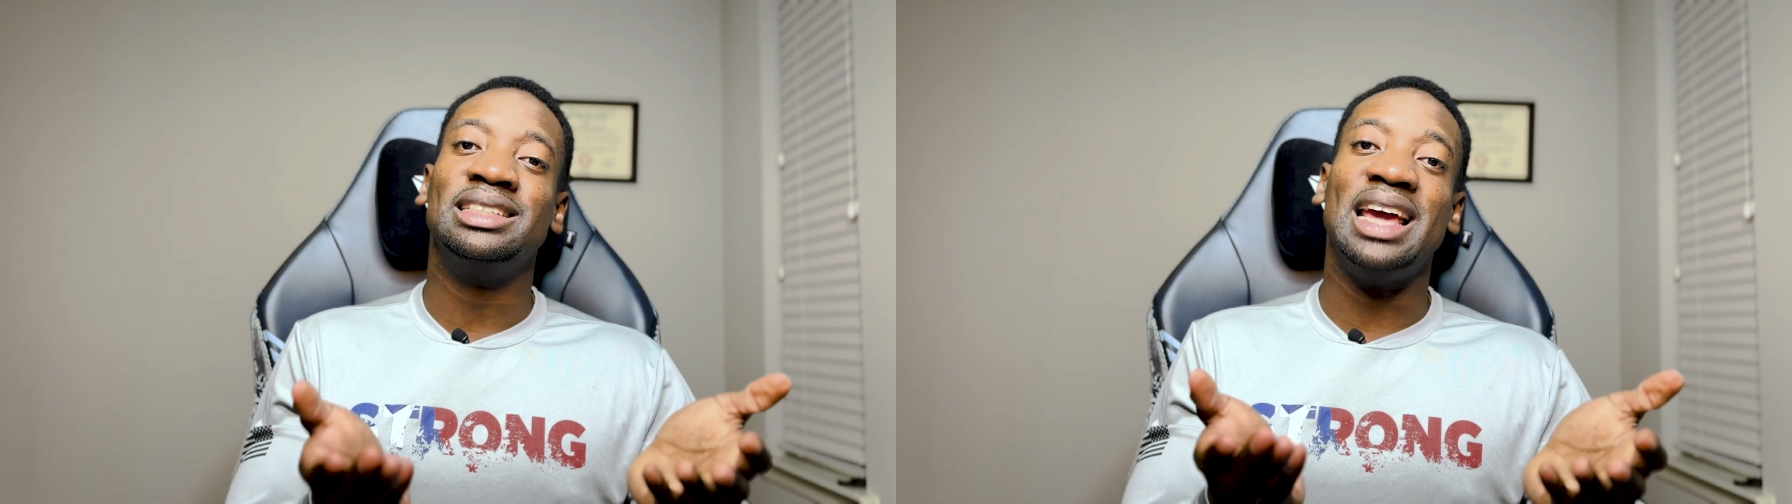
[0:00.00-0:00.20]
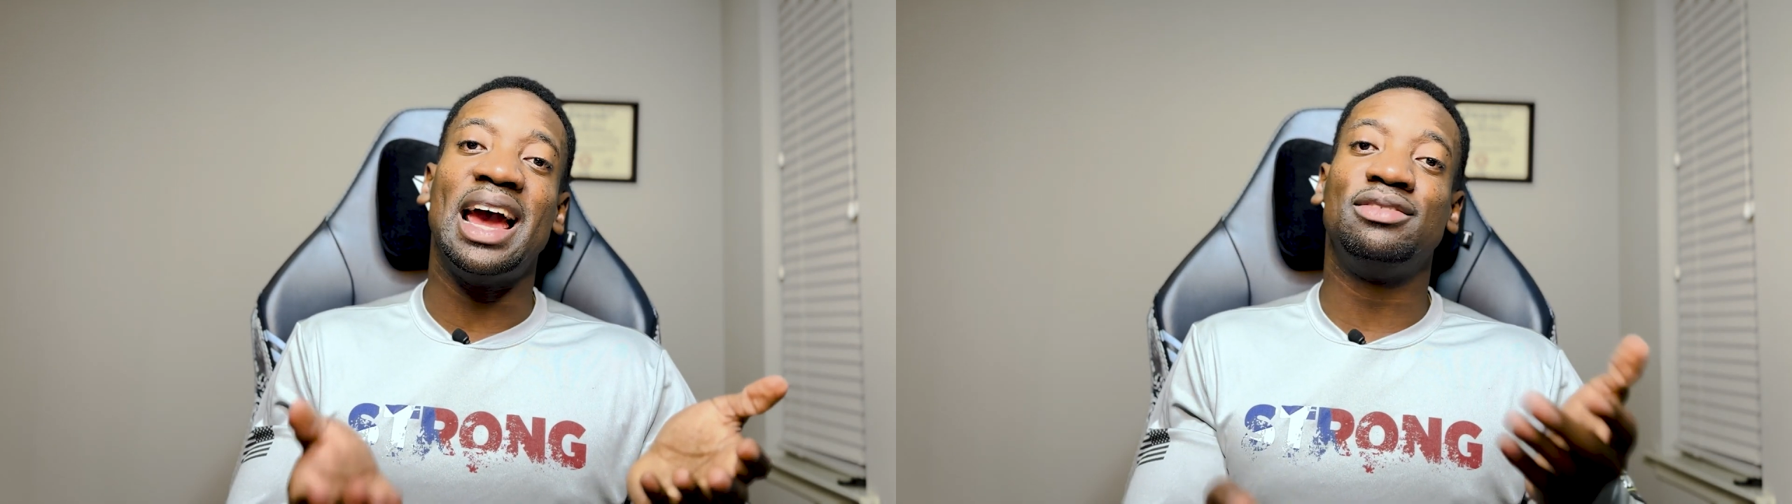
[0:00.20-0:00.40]

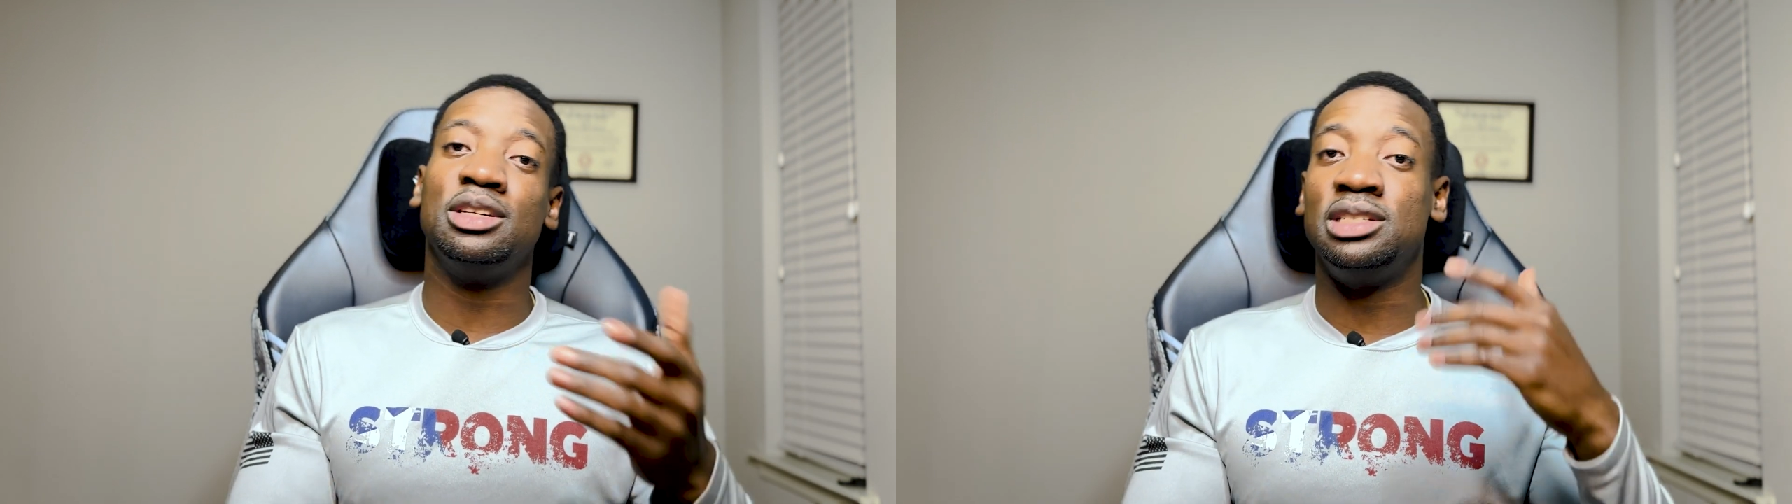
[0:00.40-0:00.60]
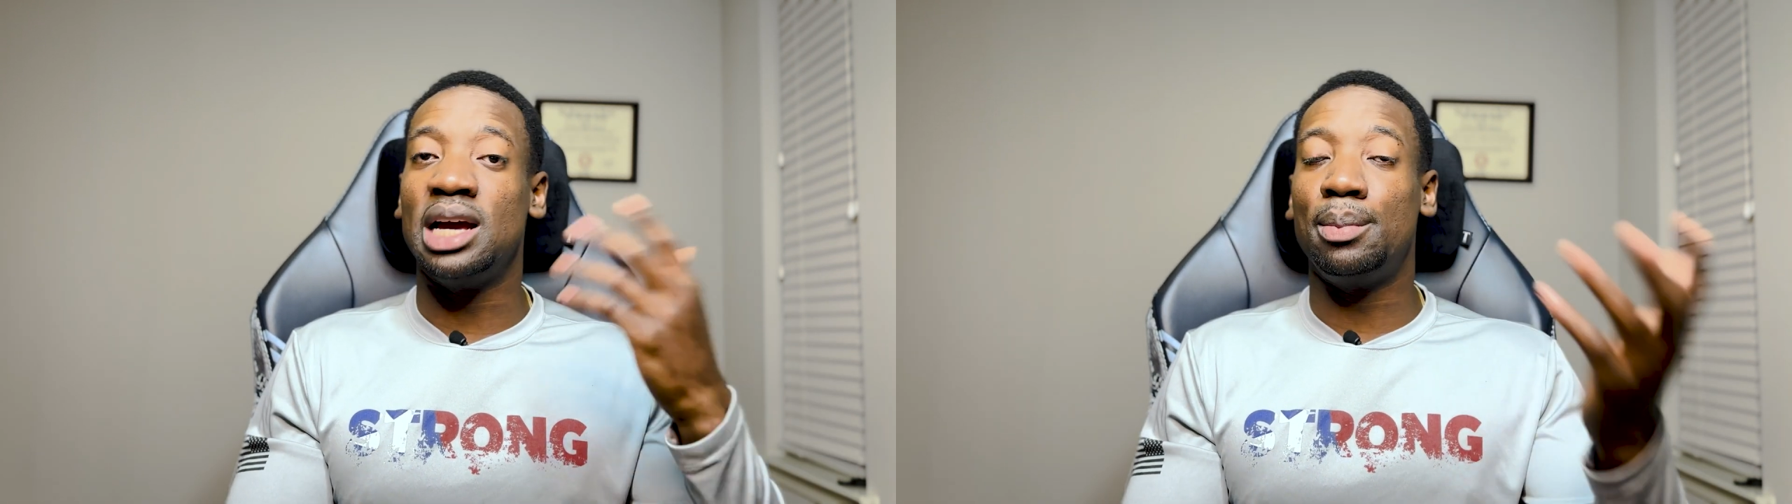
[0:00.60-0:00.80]
they have
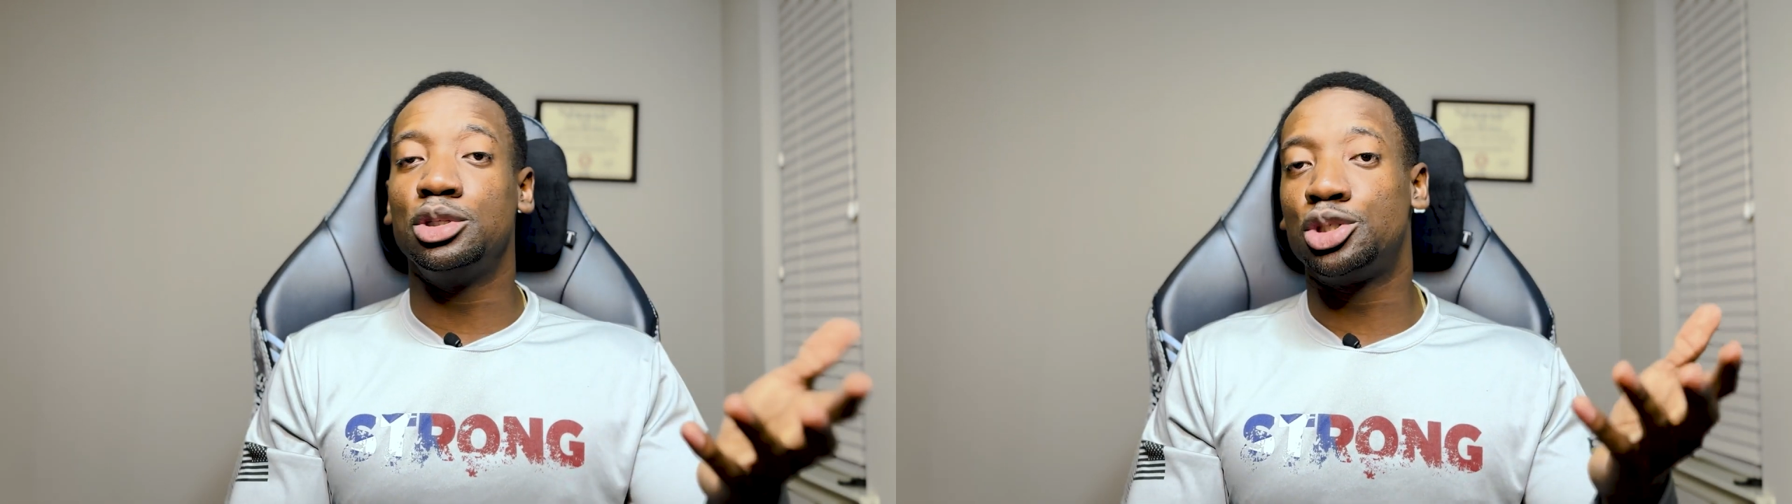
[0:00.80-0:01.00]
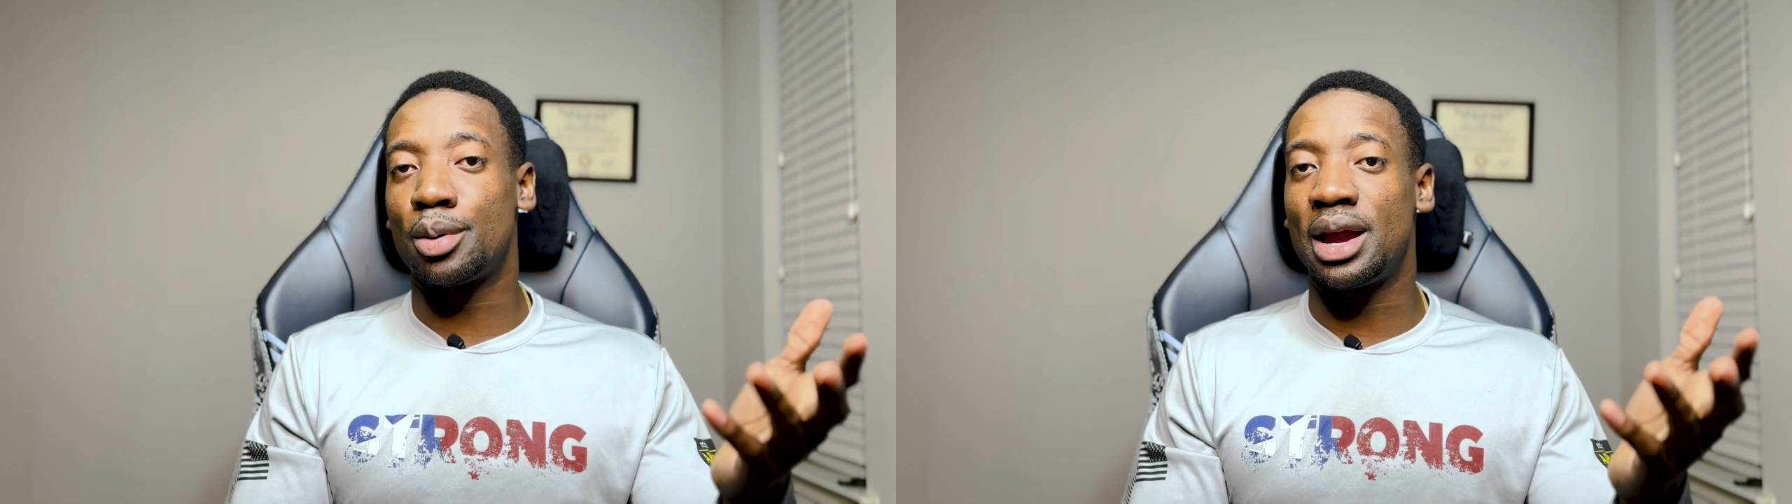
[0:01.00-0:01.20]
to
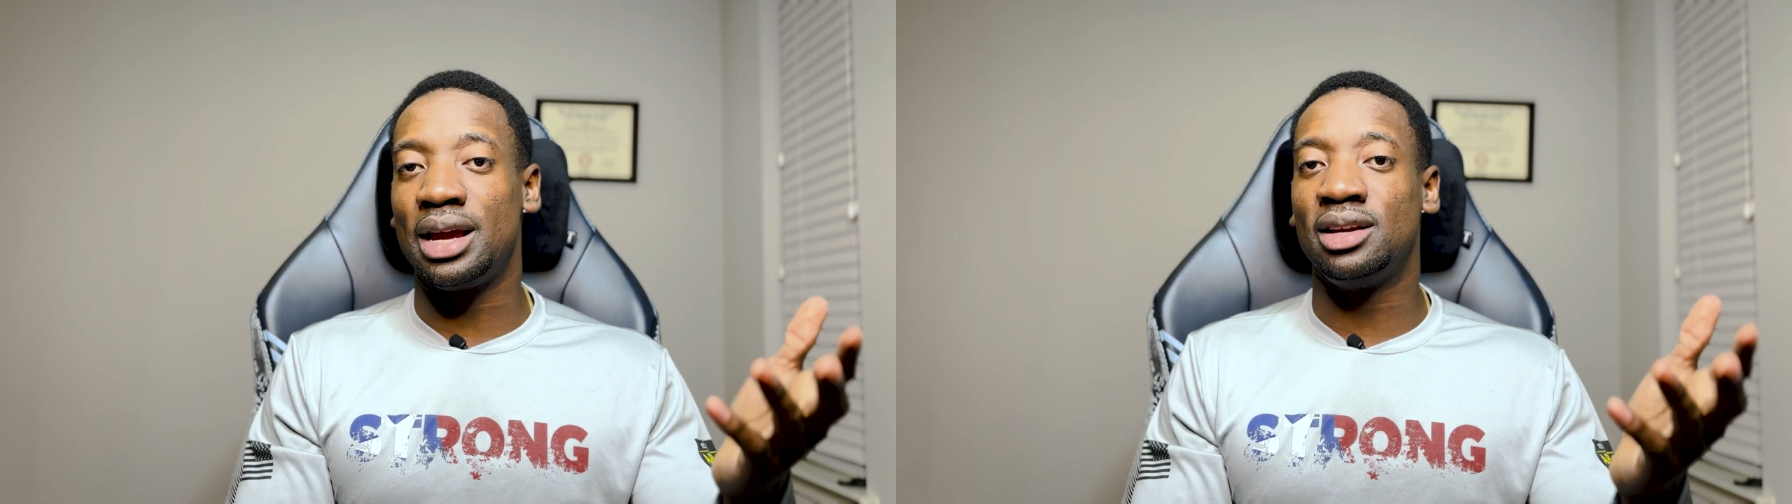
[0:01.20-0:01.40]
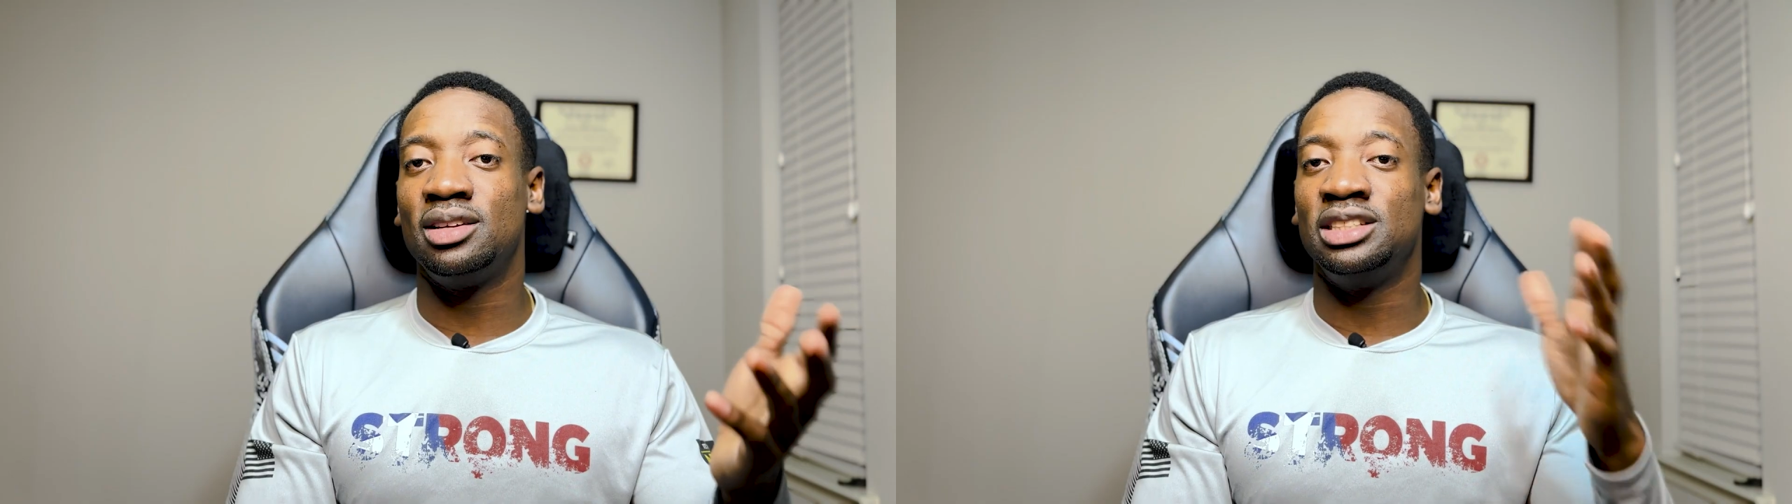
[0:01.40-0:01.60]
double
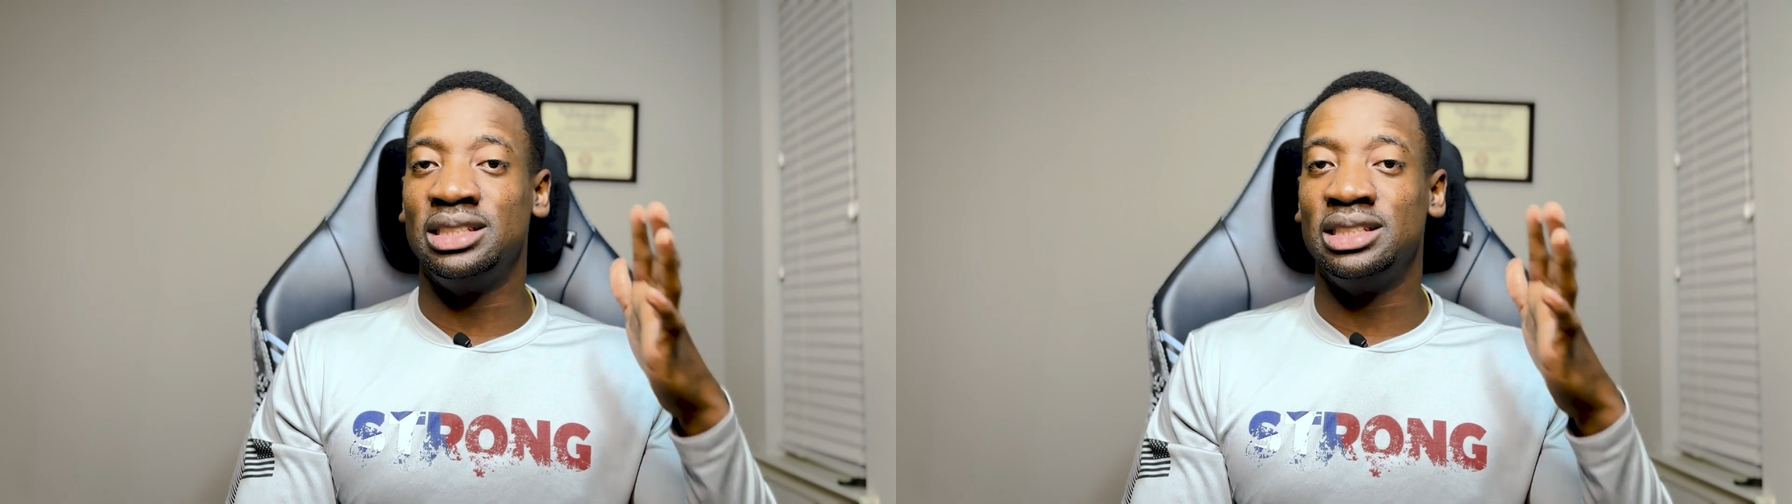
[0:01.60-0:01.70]
train